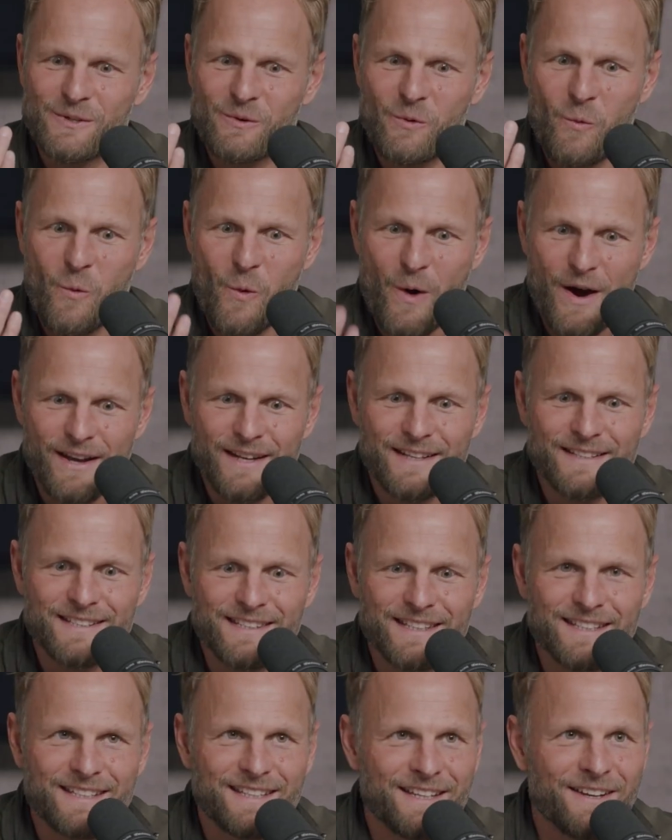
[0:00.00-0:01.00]
what
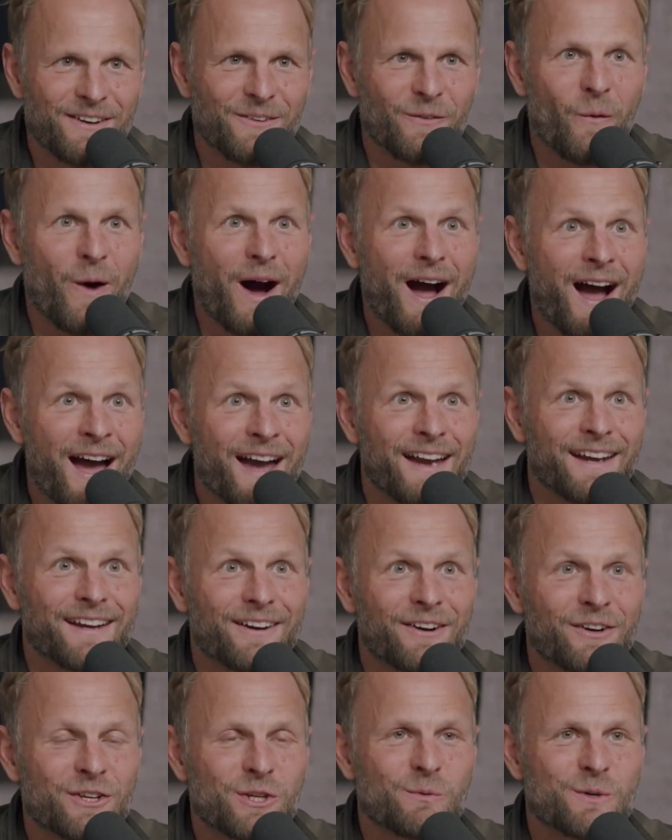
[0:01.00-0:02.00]
is the deal? Why
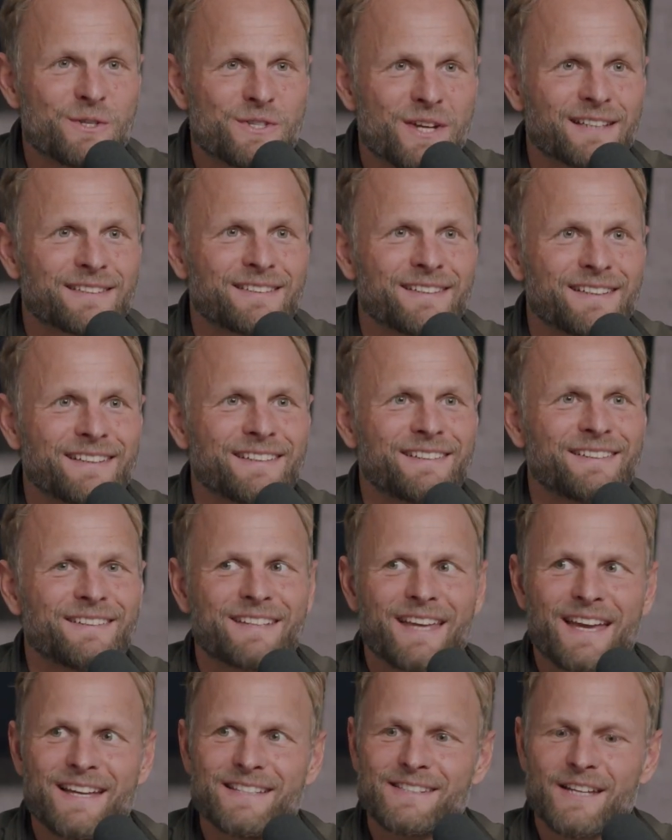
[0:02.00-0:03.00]
are you rejecting
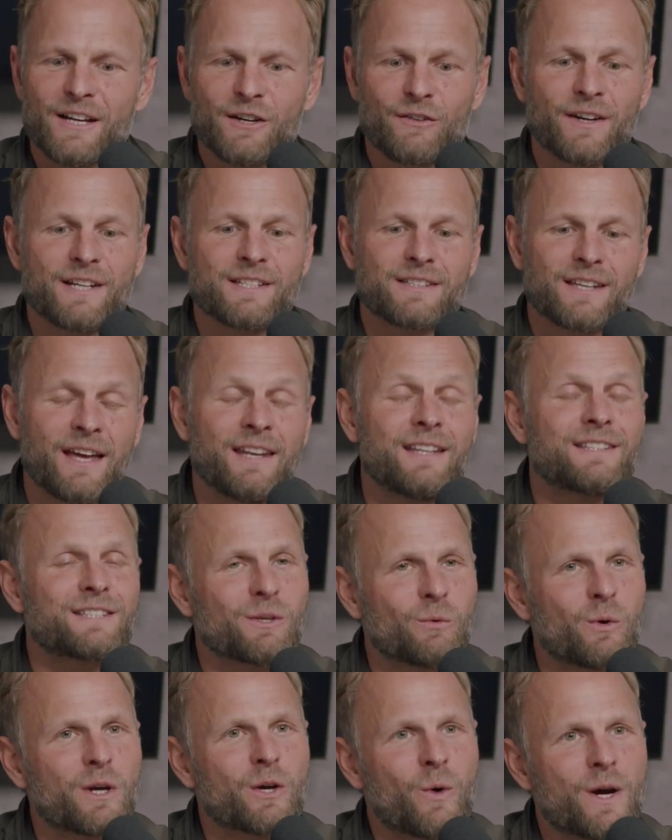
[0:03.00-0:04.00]
Cain's sacrifice? And it's
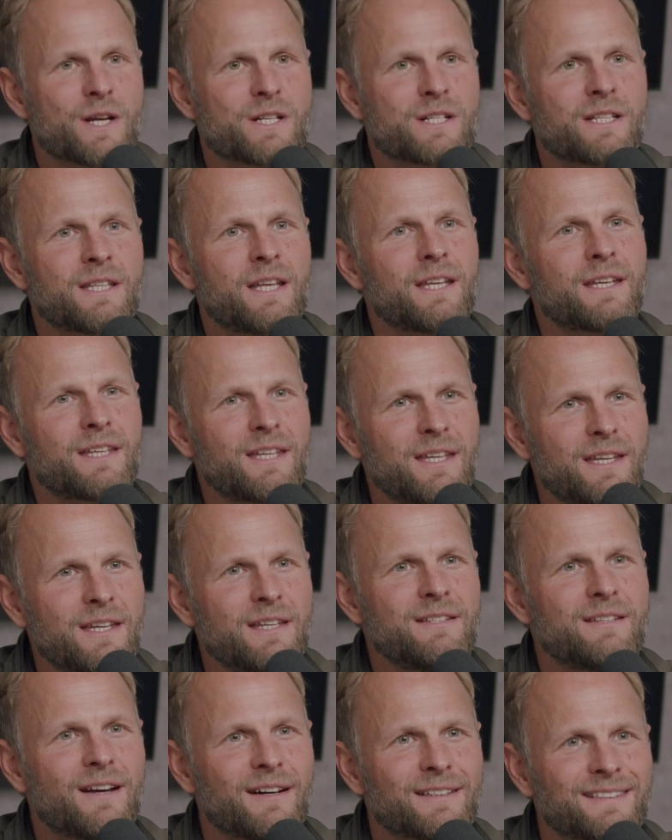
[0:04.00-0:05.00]
the one question that he
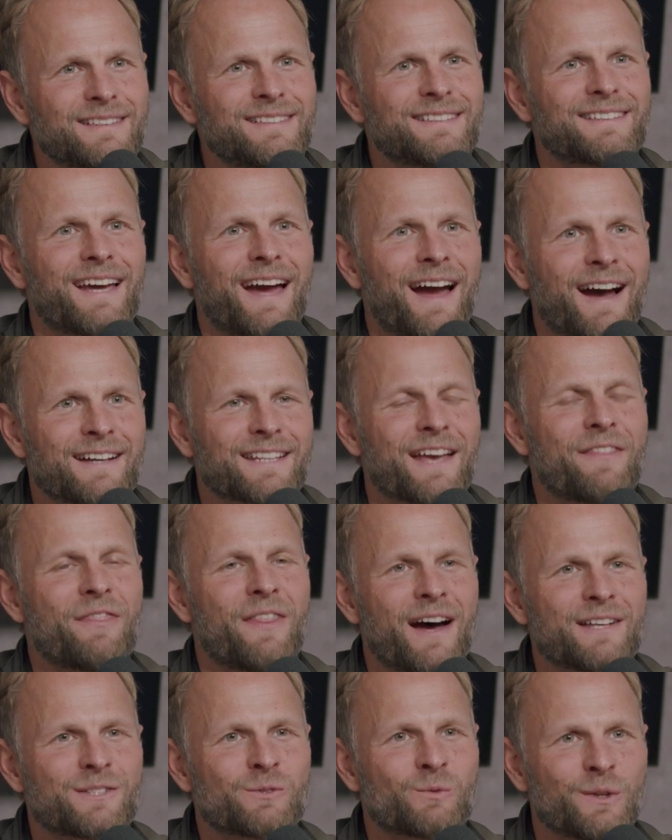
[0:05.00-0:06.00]
doesn't ask, and
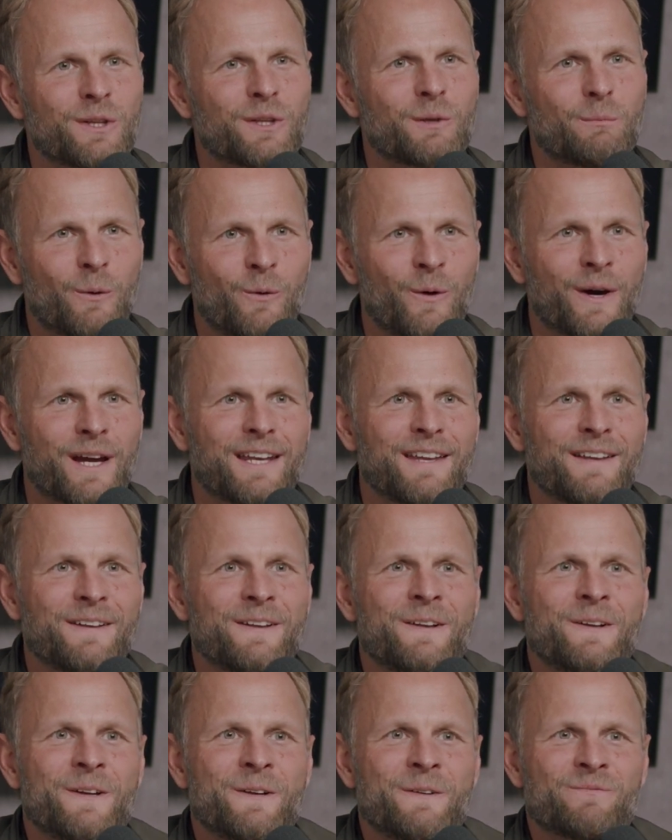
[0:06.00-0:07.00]
that's really the point
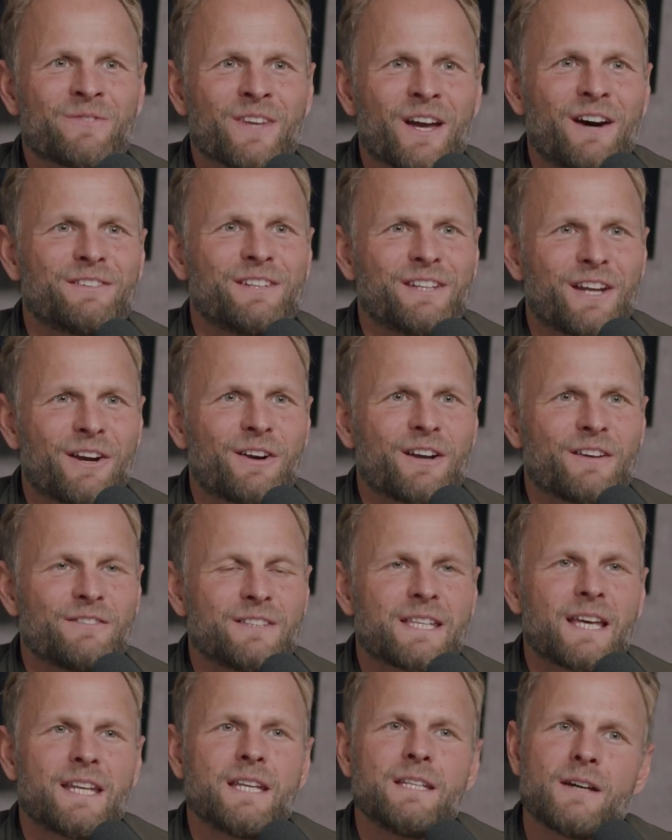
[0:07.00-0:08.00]
of the narrative,
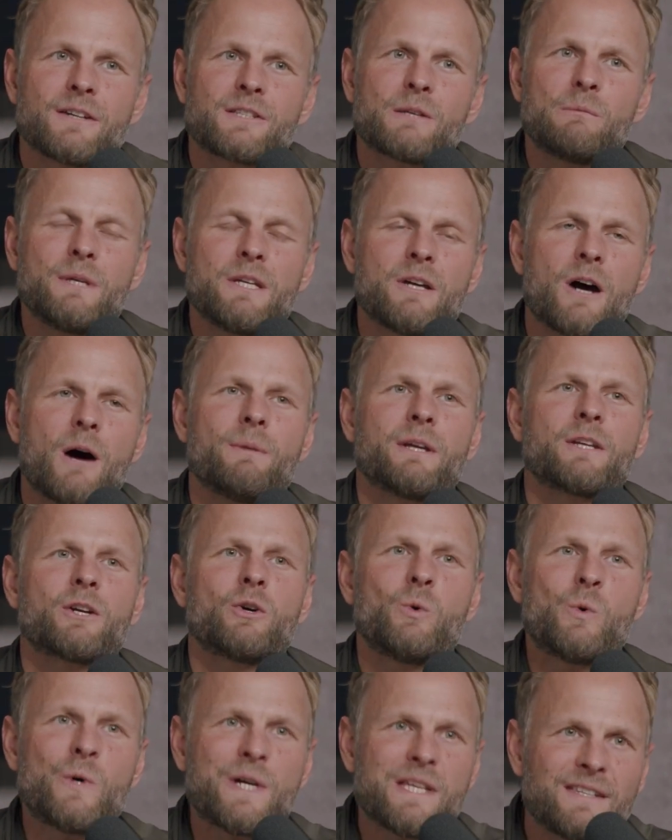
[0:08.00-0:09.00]
is that he doesn't become
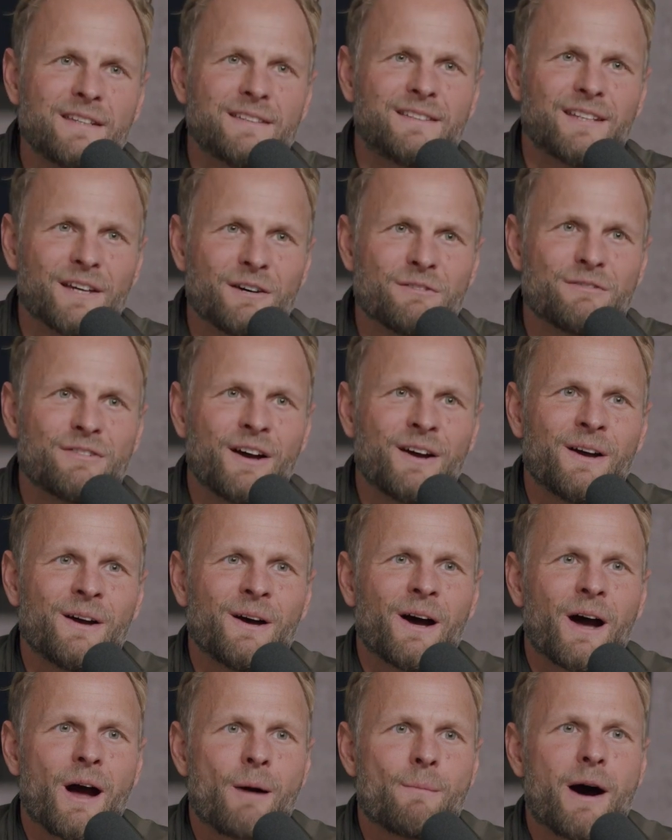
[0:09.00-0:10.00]
inquisitive
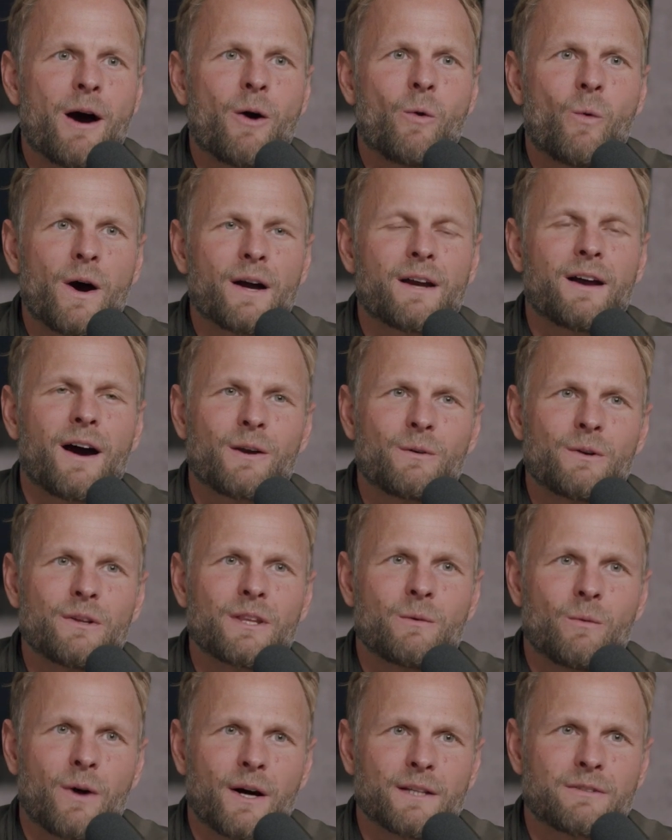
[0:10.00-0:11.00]
about what God
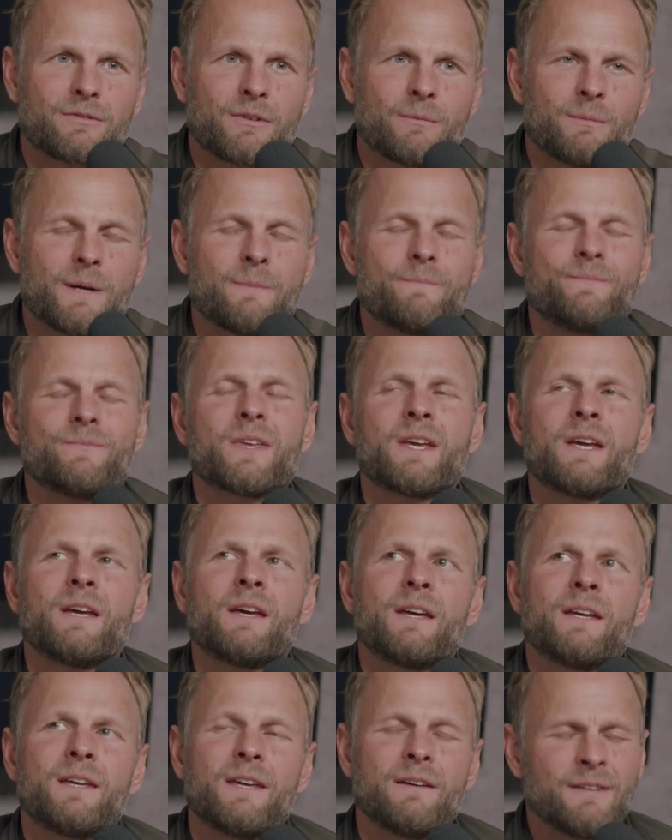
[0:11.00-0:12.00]
really wants from him.
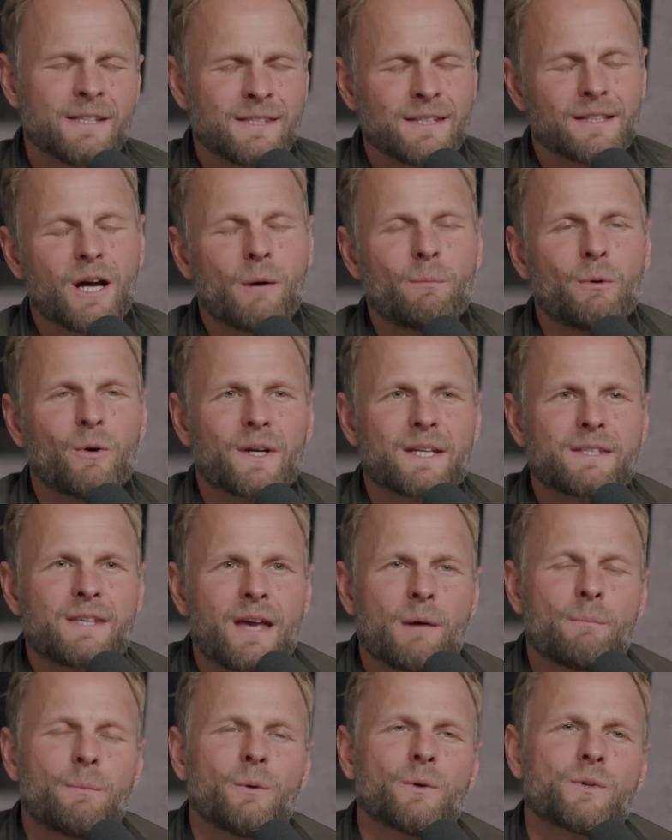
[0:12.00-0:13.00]
Give us a couple
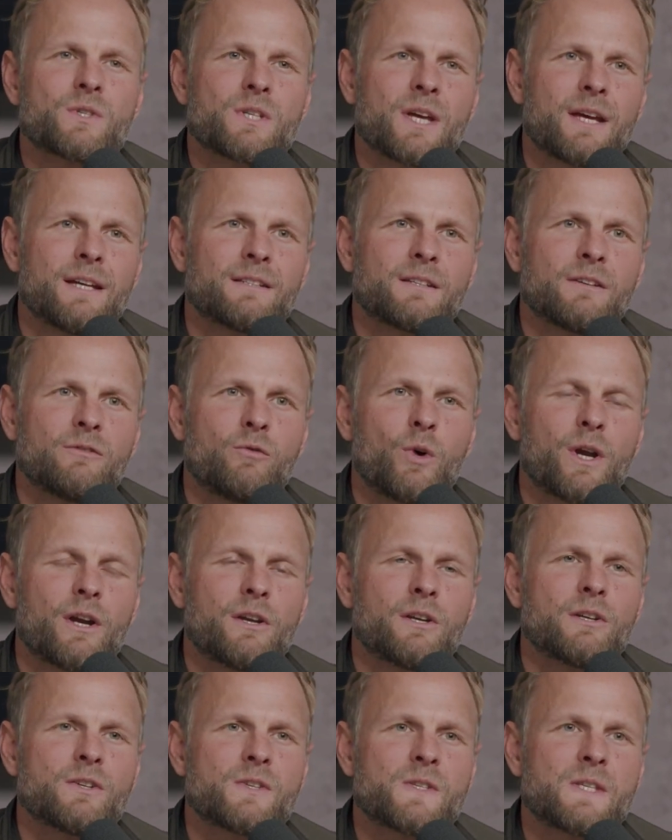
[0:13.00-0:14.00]
examples, Chase, of where
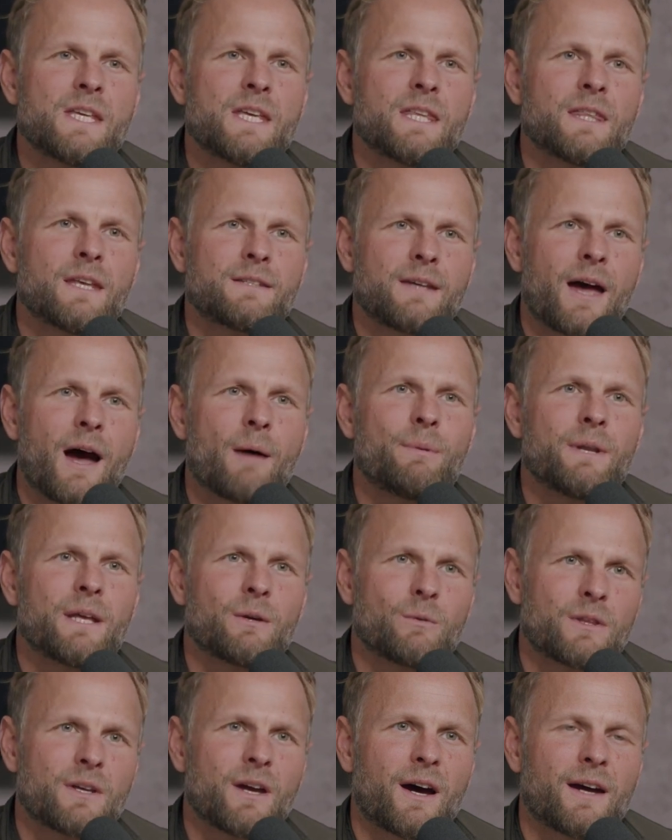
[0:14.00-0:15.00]
you're seeing this
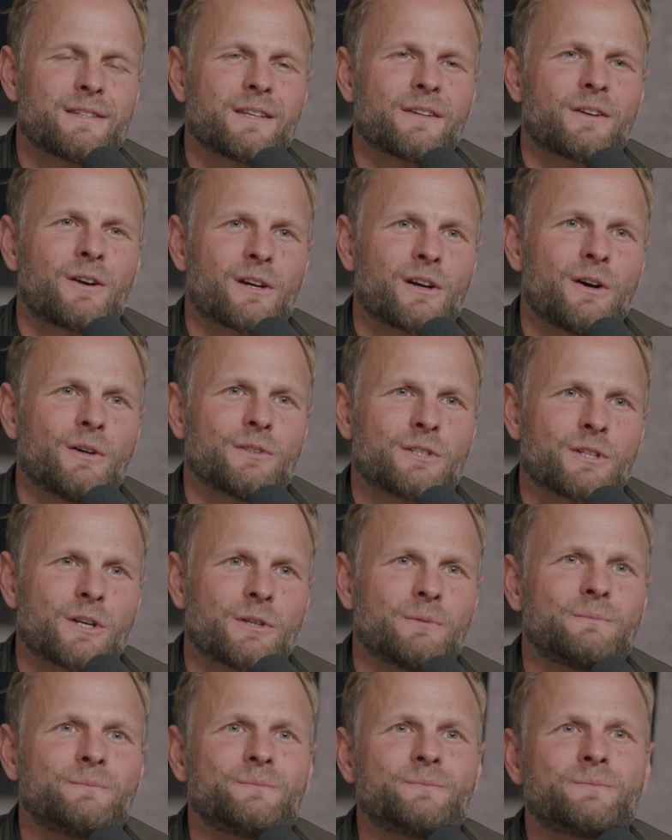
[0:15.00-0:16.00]
happening with guys in our culture.